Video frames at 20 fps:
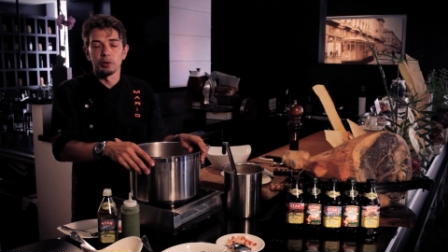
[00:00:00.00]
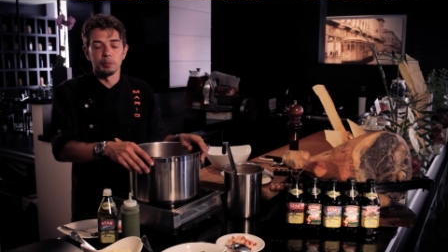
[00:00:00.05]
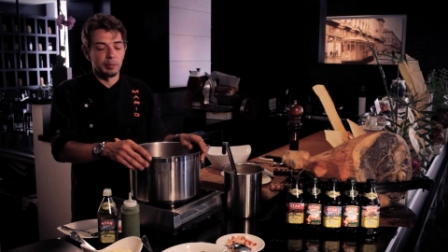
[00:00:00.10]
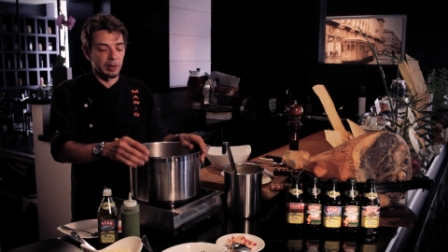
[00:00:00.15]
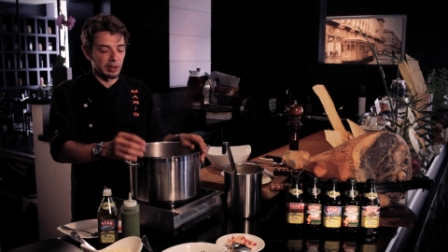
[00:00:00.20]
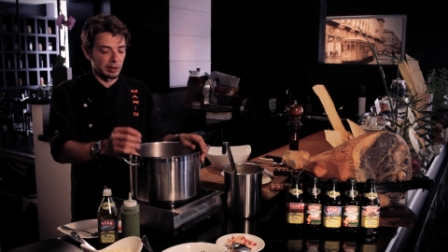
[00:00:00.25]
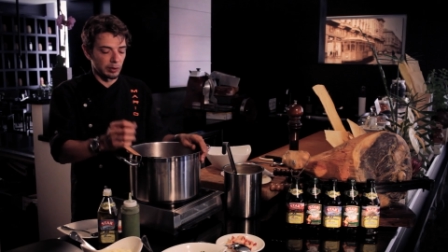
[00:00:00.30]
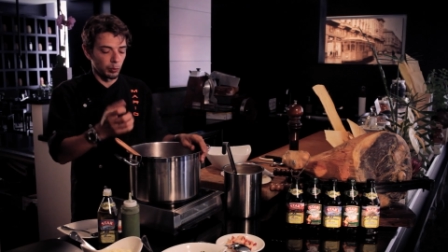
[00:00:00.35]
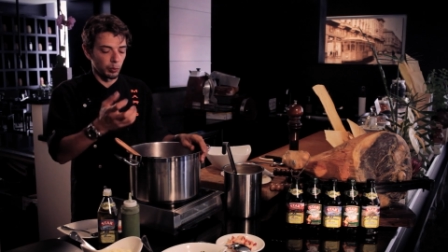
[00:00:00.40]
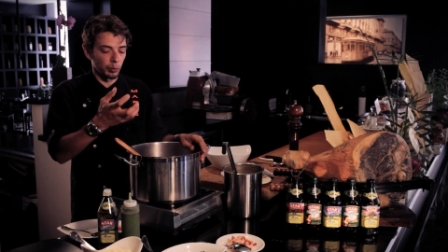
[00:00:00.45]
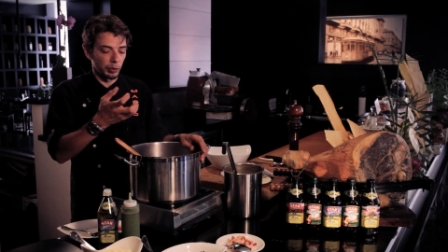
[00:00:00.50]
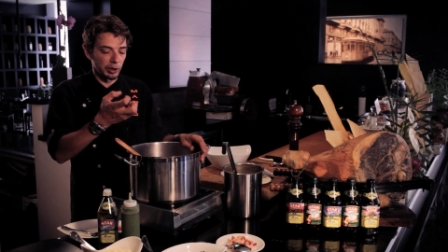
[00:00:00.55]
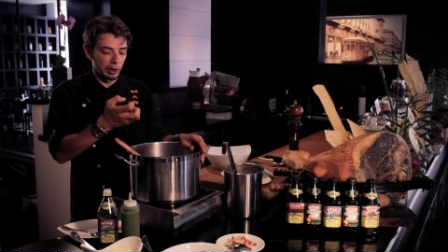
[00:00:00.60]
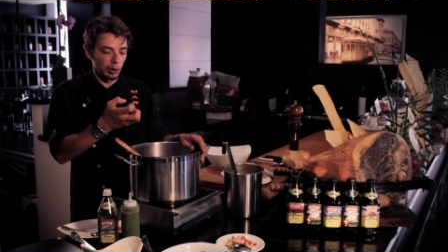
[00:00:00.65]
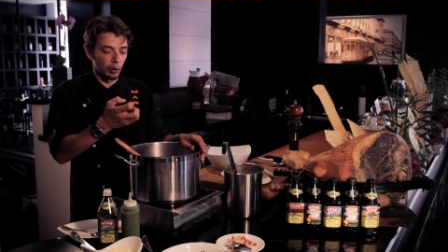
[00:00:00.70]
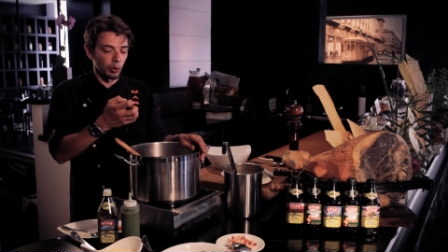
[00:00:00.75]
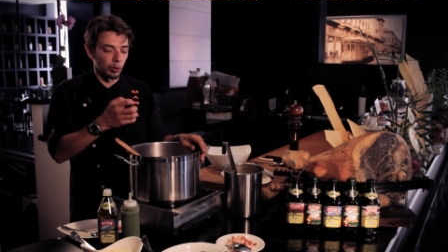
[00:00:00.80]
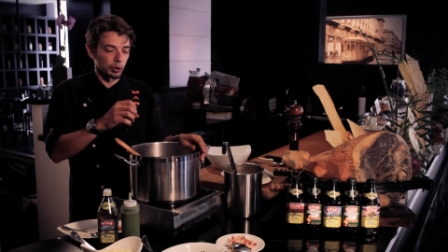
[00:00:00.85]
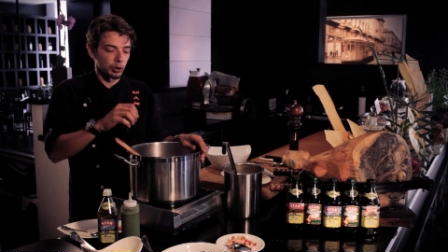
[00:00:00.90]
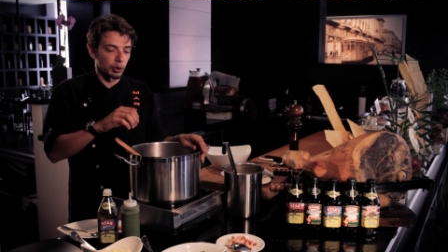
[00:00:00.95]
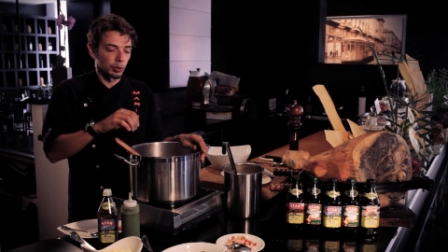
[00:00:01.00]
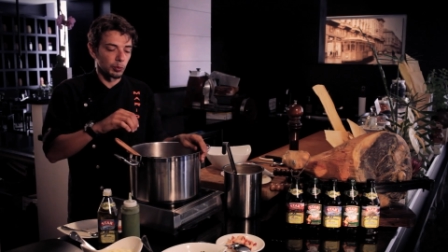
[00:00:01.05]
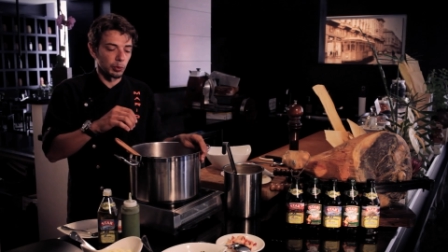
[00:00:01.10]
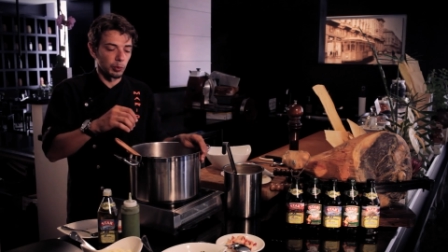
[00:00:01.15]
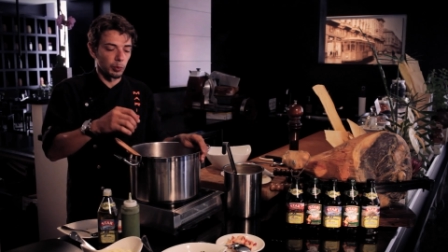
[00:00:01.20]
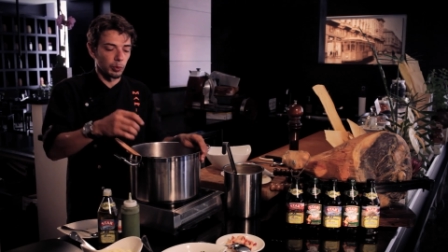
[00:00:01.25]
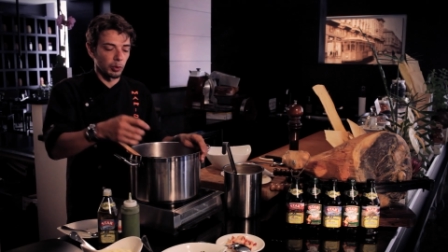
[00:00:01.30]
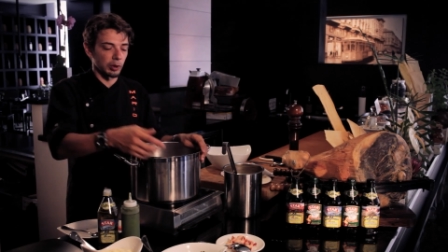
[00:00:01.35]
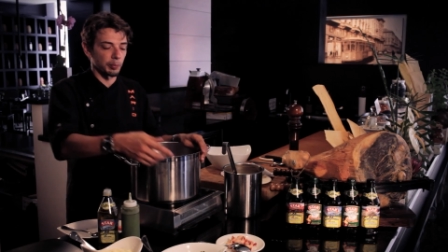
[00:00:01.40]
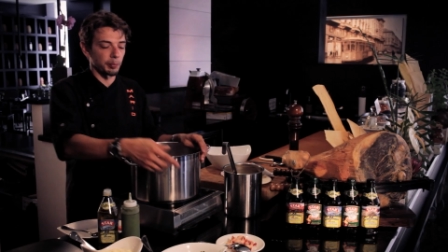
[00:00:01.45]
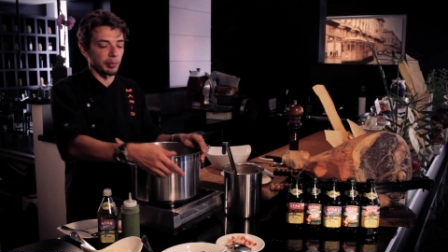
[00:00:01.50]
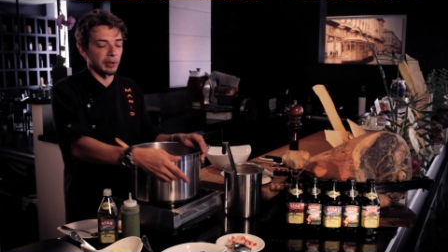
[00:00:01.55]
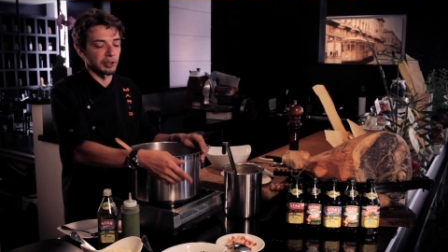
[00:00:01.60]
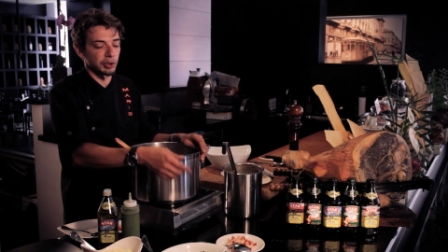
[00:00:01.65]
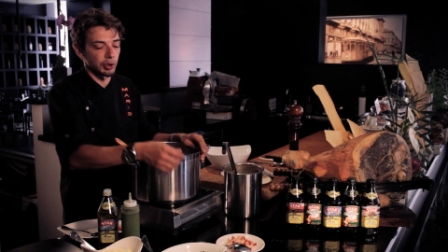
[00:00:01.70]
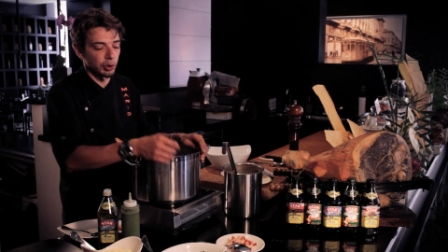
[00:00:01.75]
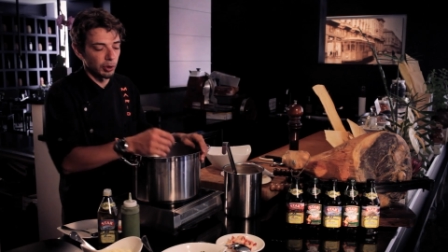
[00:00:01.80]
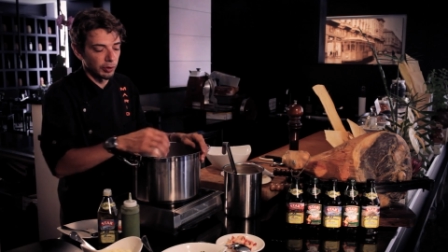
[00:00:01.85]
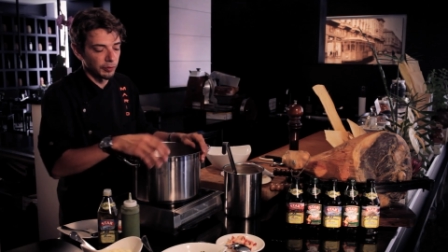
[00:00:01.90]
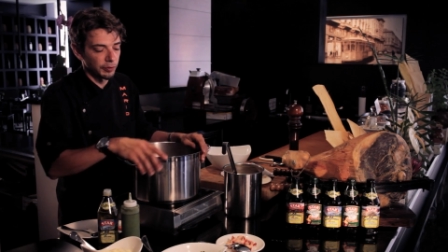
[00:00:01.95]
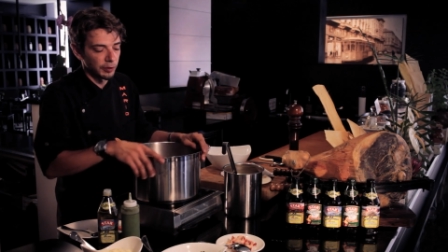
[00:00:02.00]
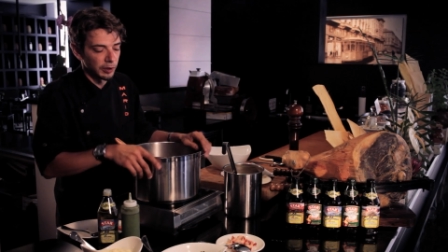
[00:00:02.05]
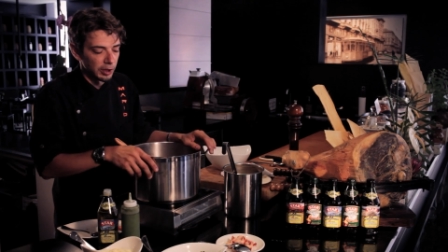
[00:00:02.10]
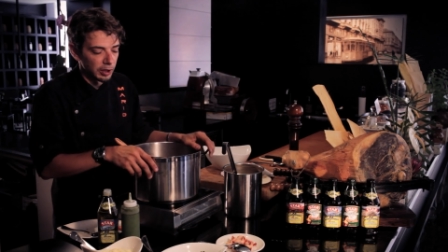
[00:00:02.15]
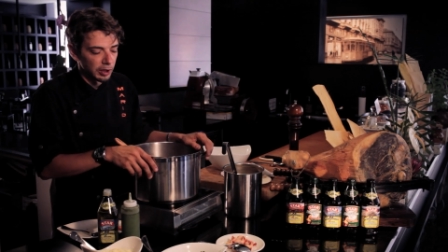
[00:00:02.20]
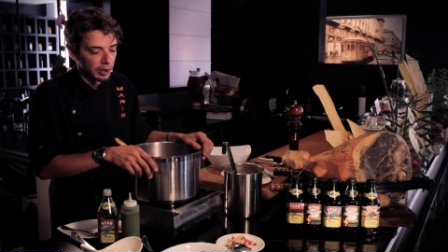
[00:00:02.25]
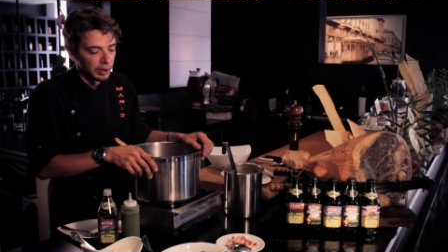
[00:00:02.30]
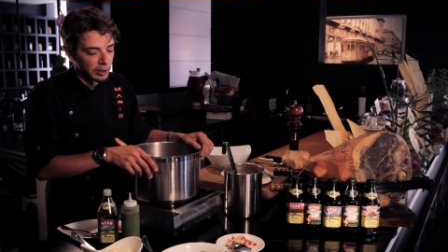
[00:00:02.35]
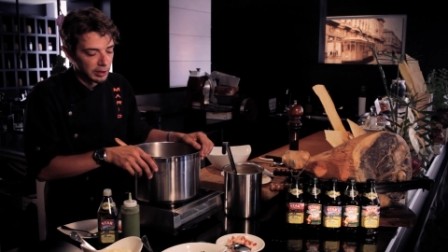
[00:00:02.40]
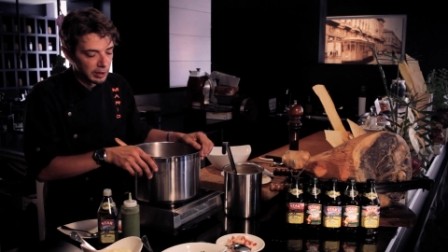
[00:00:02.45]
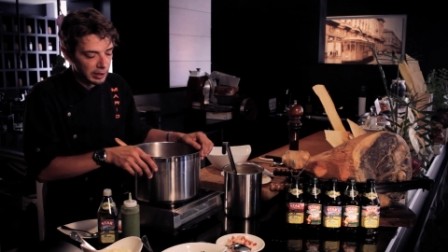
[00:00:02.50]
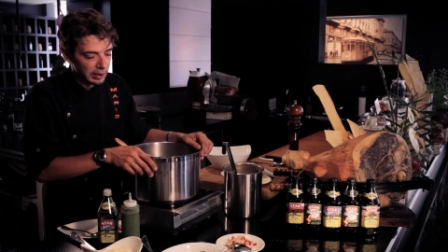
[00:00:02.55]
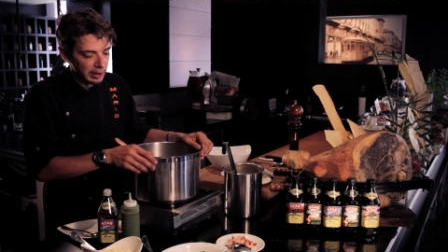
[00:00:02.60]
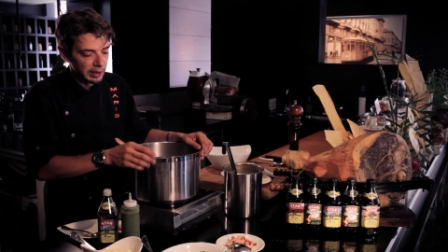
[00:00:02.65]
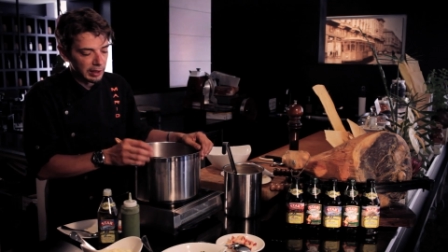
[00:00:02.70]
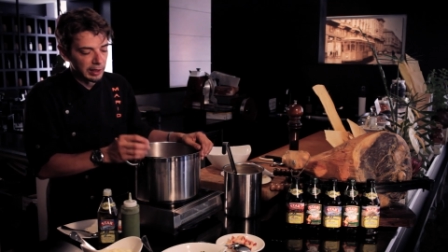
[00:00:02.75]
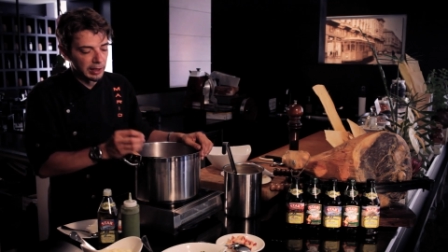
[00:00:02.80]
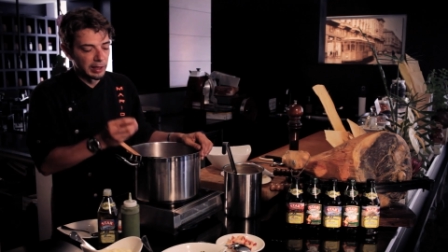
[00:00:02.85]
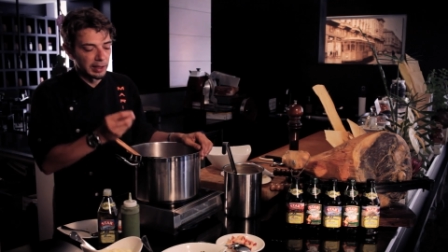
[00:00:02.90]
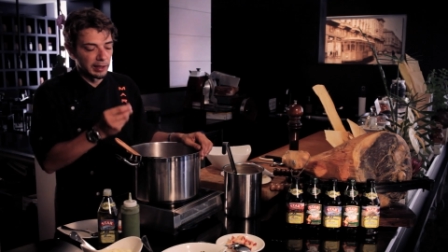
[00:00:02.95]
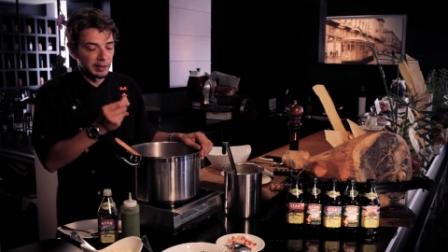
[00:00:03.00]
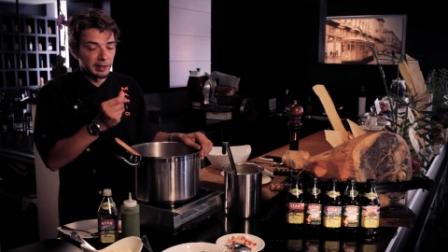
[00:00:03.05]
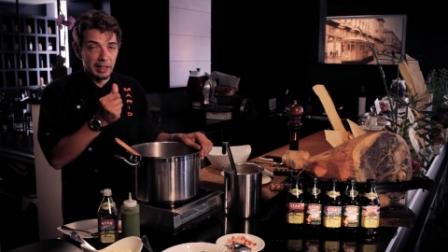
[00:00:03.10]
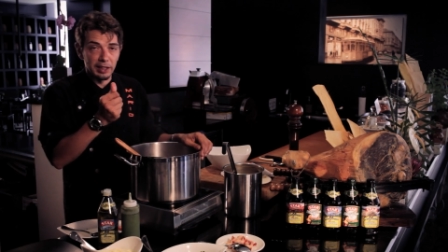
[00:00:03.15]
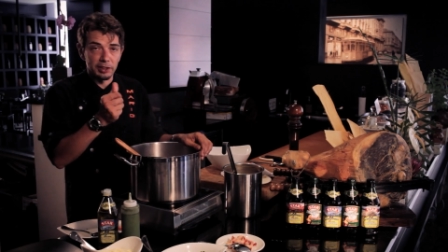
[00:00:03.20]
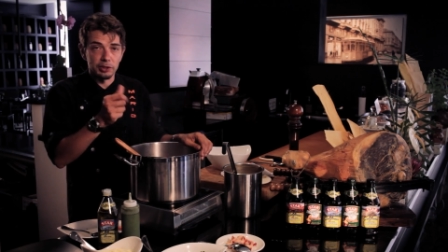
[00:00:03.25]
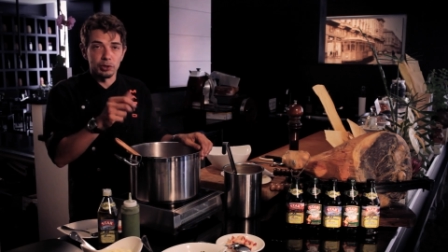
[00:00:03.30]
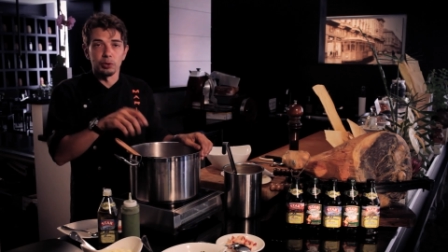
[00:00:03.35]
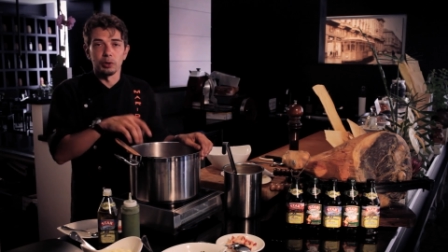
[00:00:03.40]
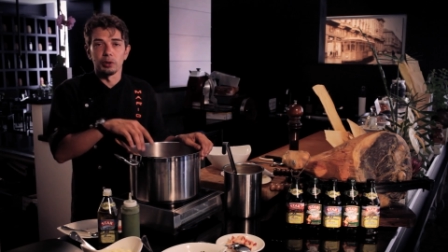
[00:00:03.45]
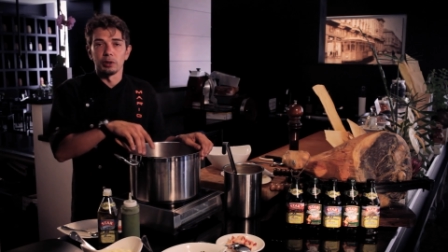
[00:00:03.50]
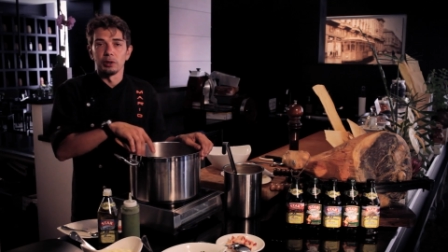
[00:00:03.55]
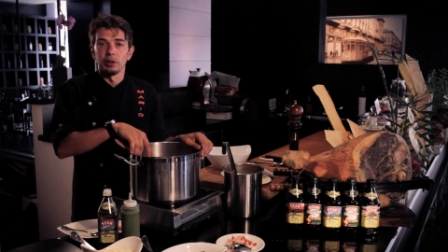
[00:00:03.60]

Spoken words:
but we want to preserve the texture